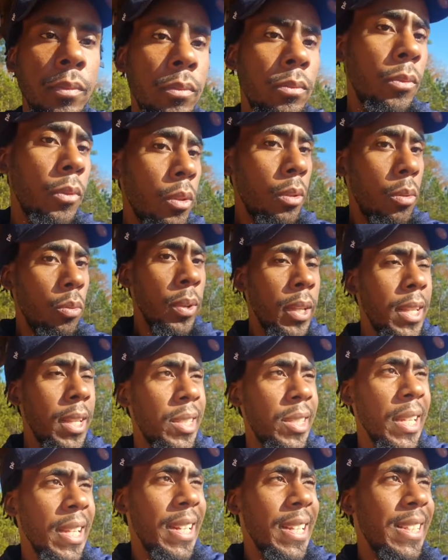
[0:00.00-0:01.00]
We can see
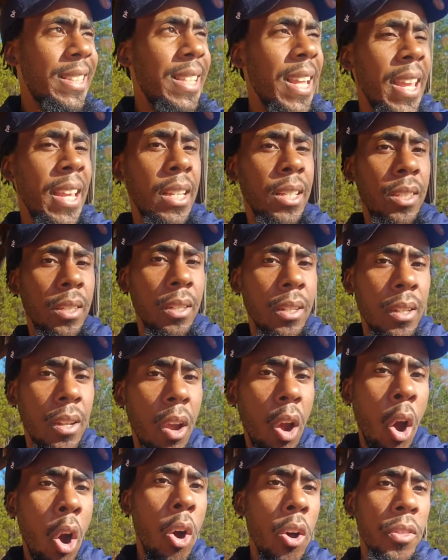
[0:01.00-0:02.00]
these things
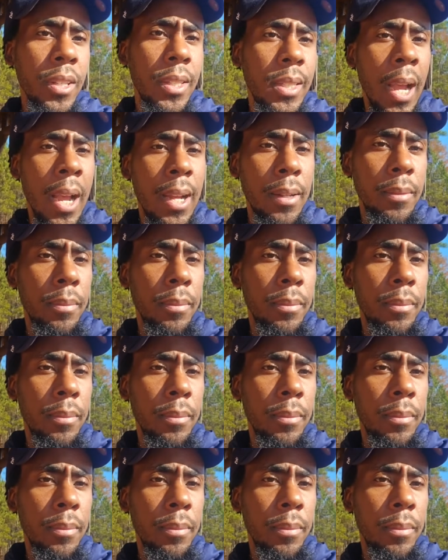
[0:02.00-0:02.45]
all the time.